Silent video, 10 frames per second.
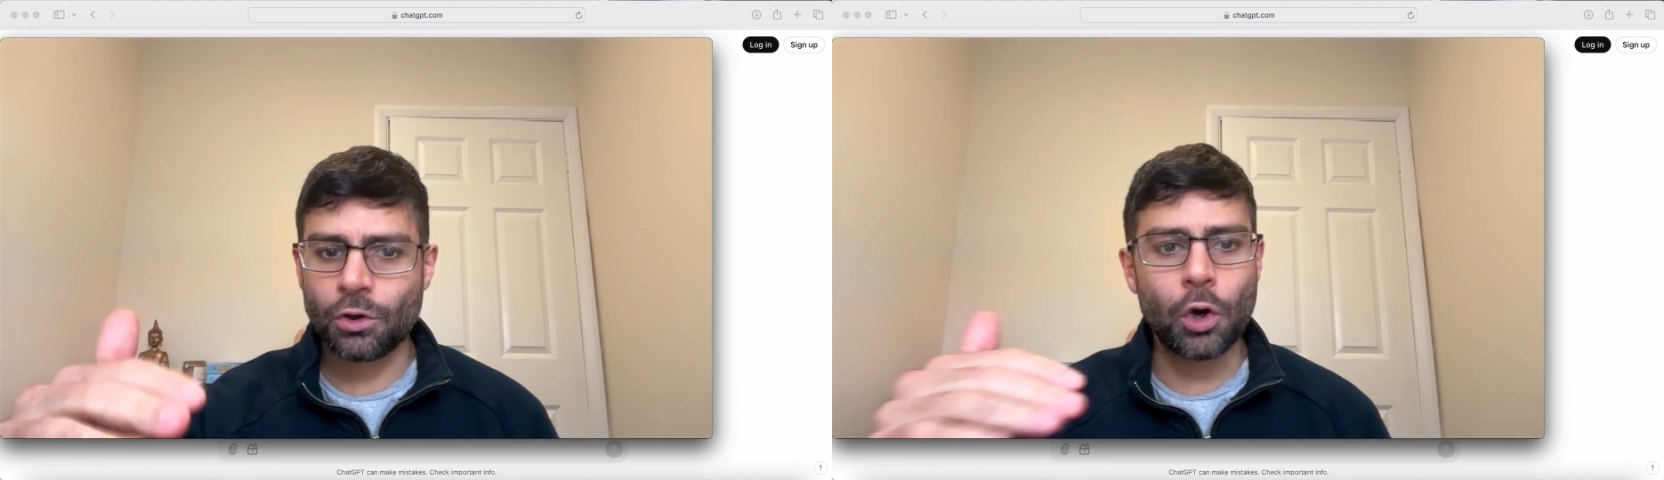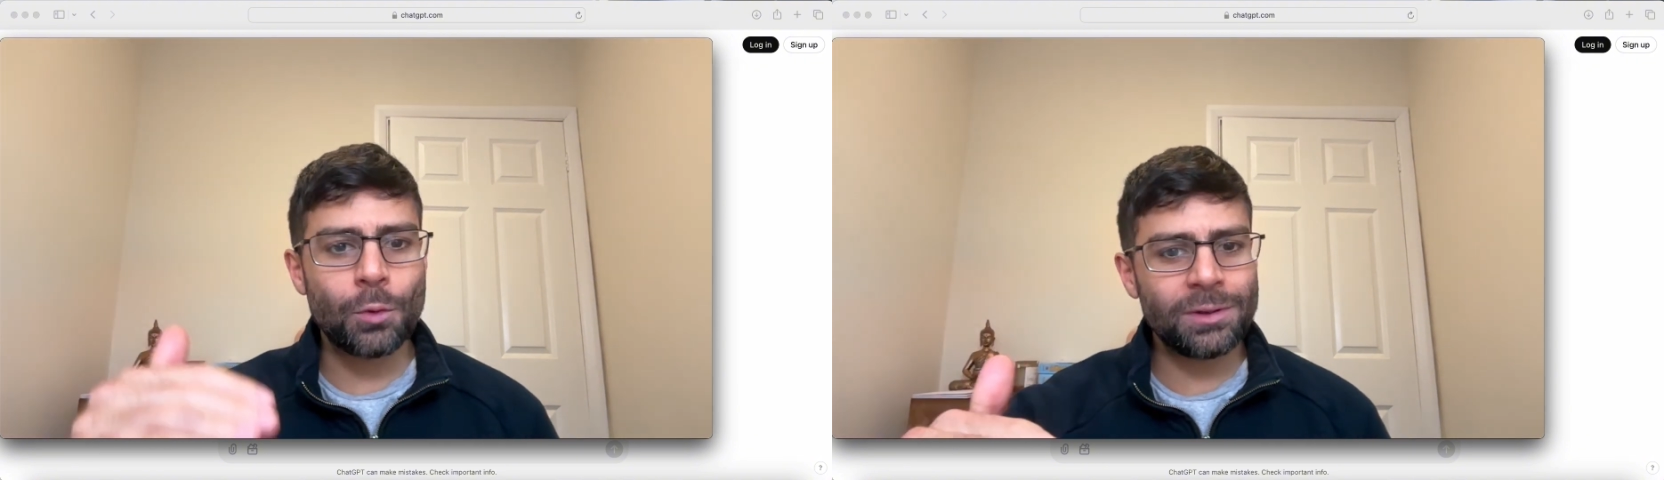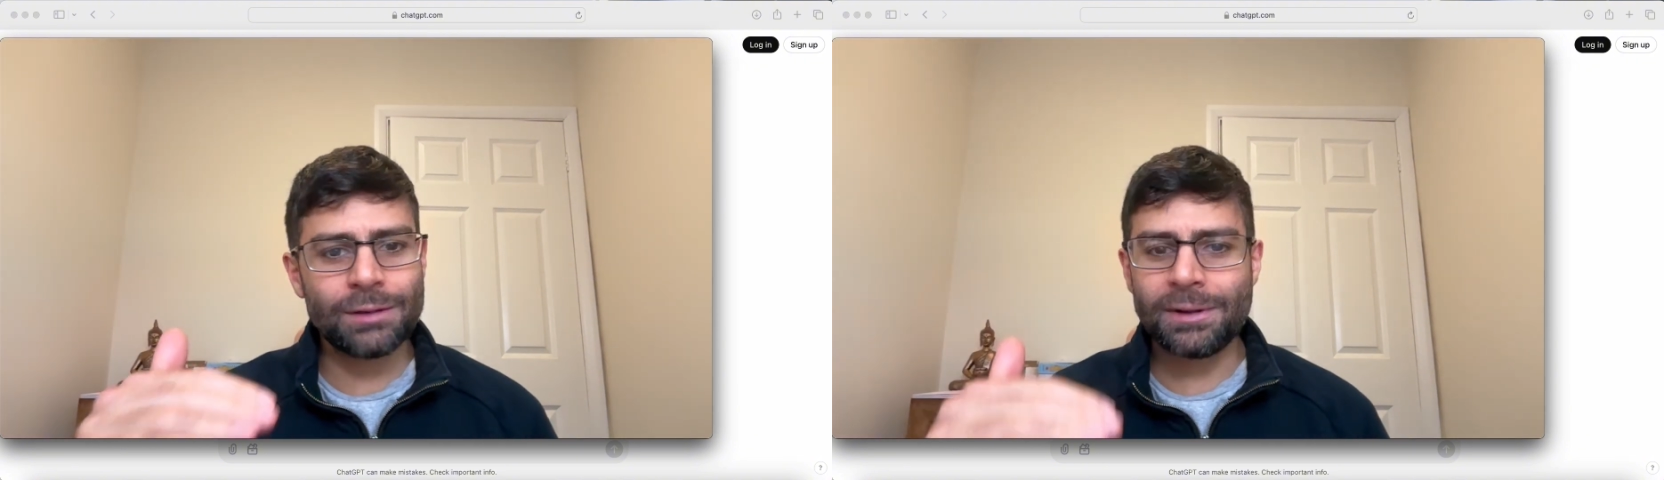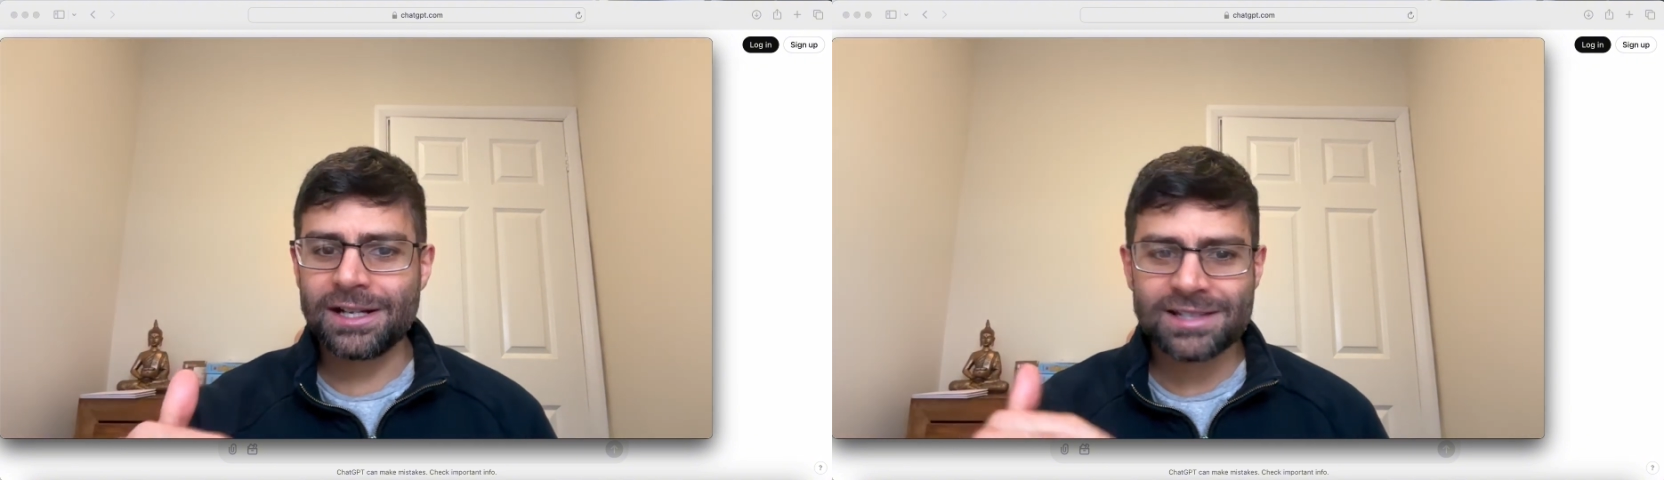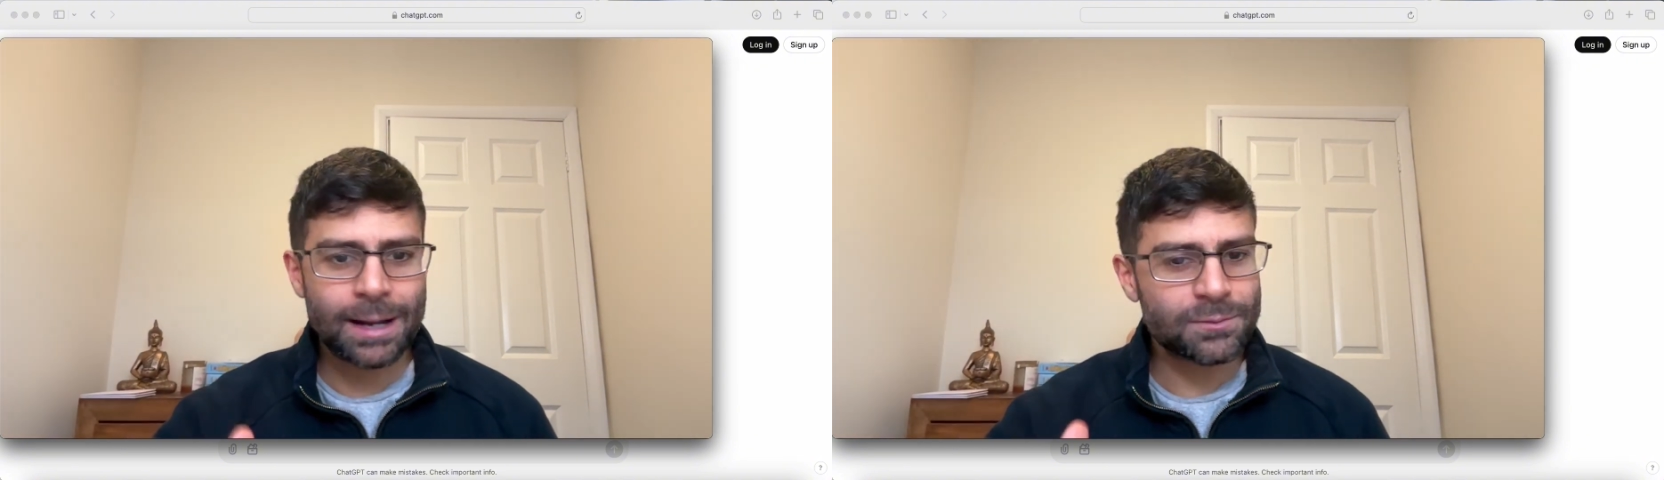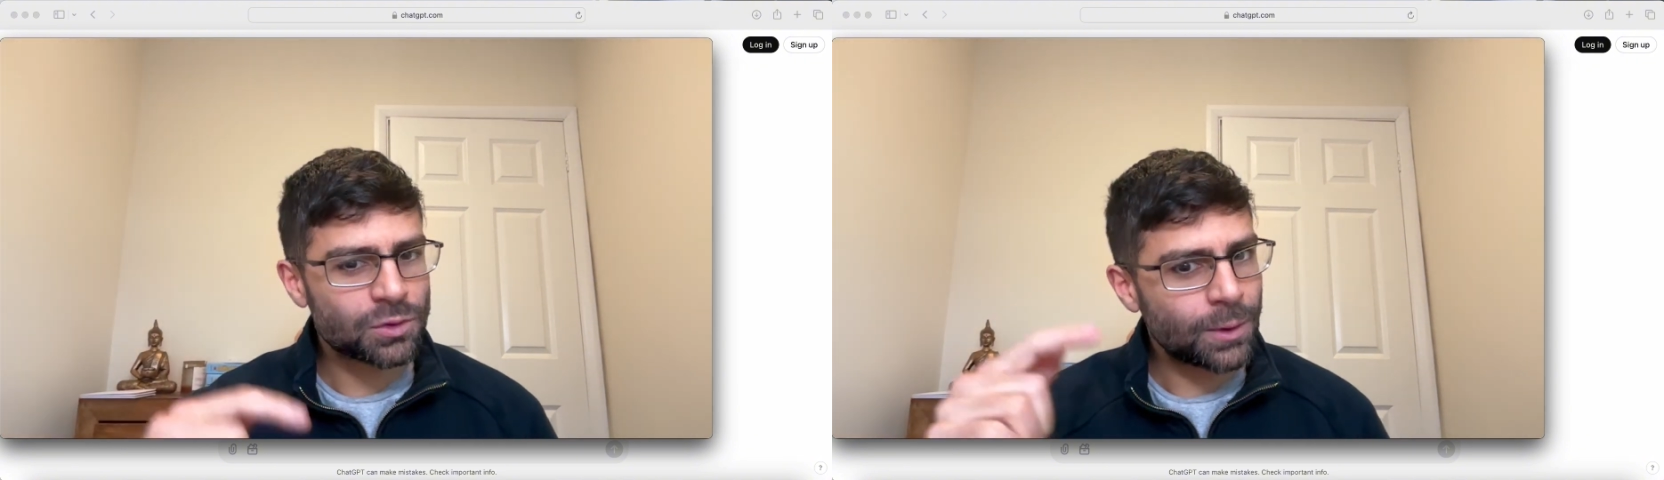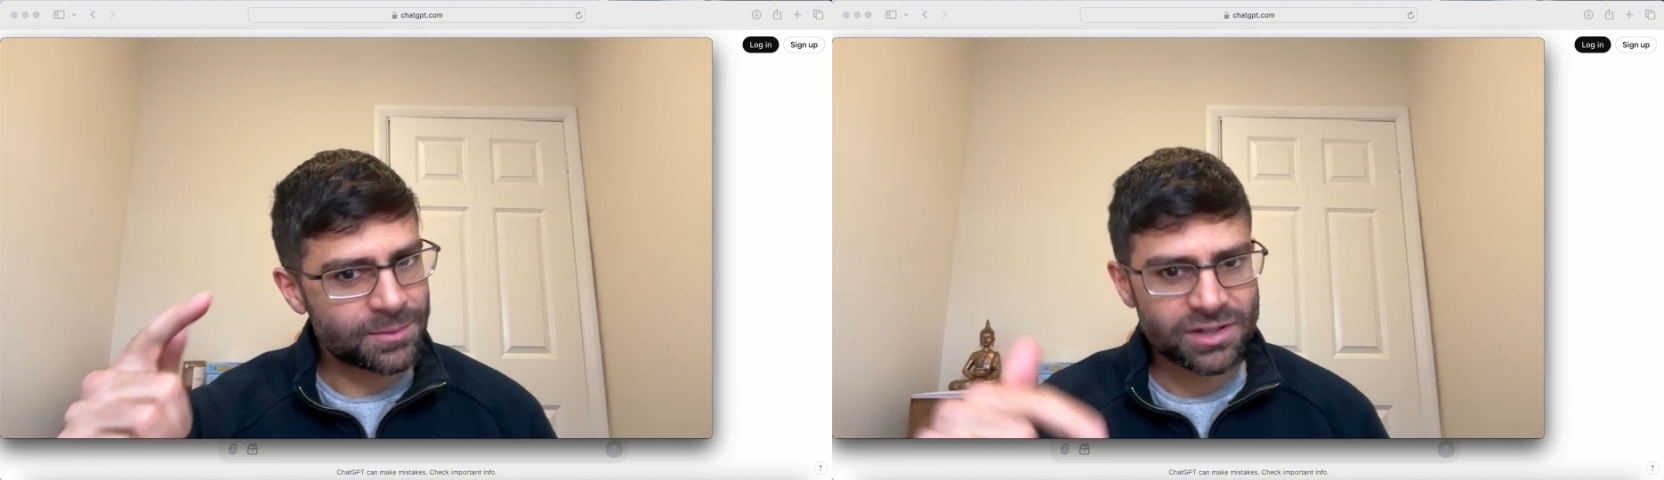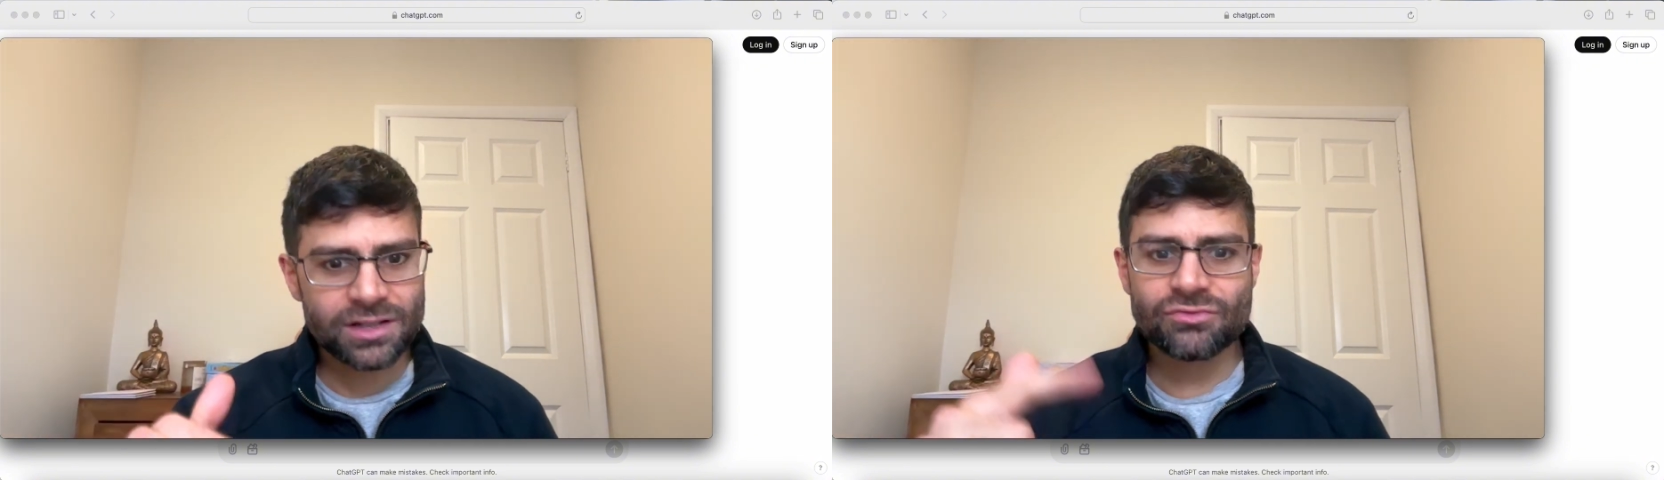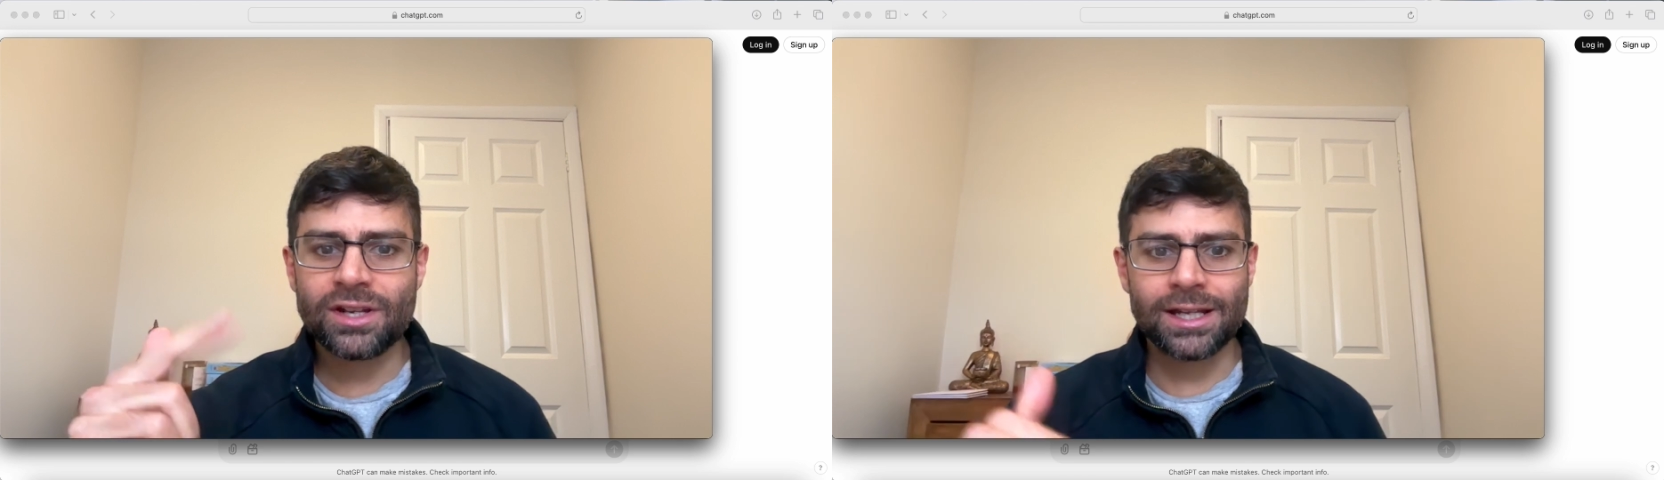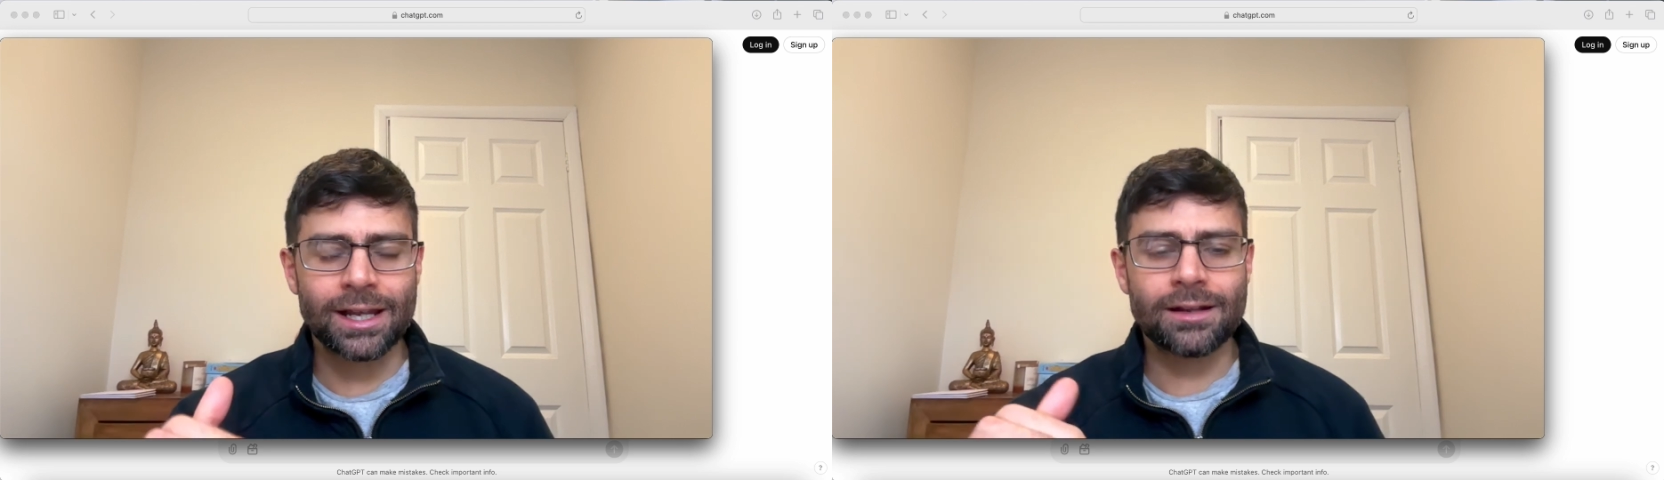opening many tabs of websites,
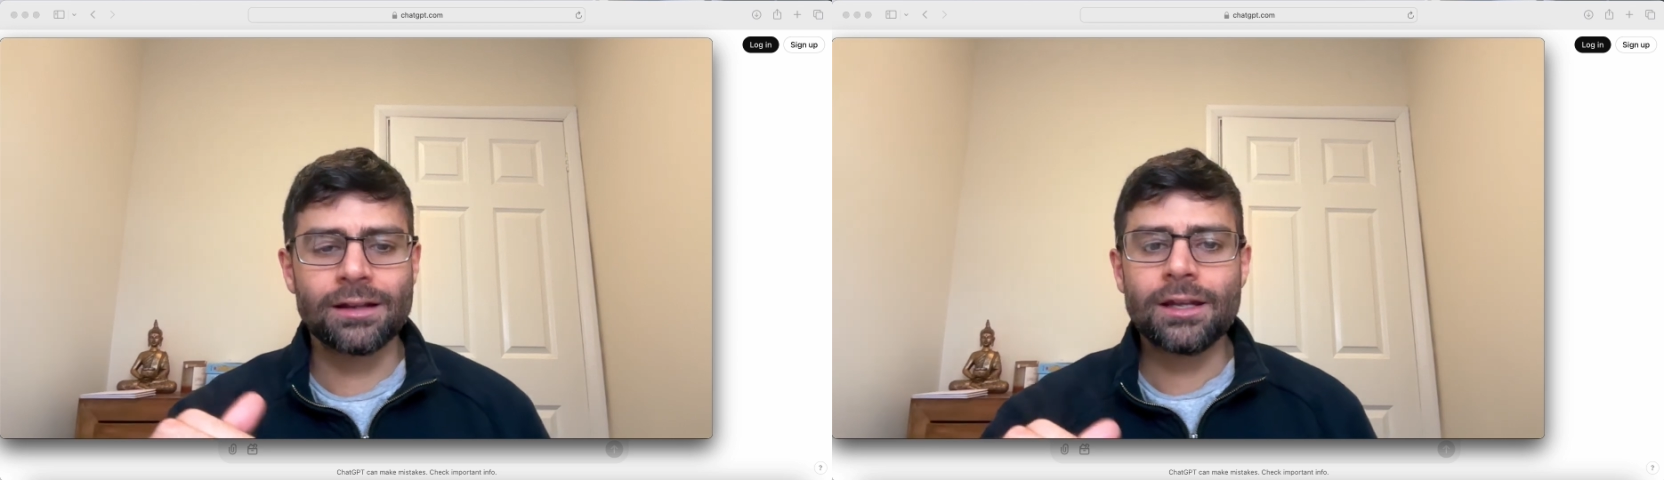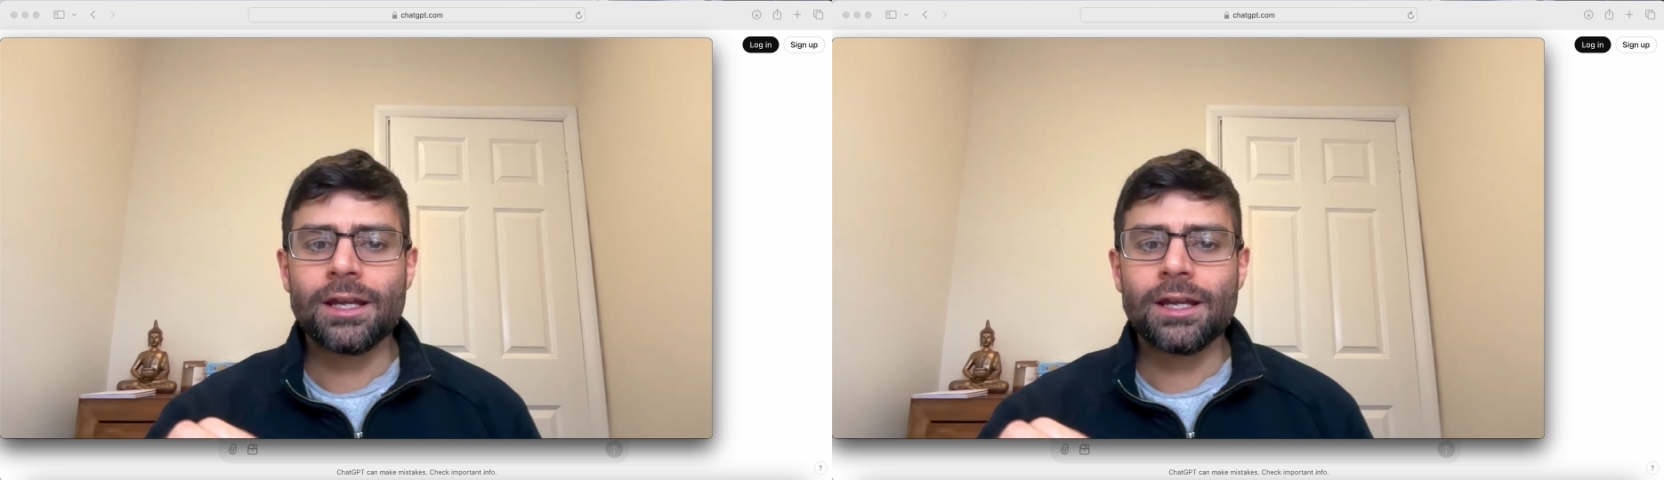reading it.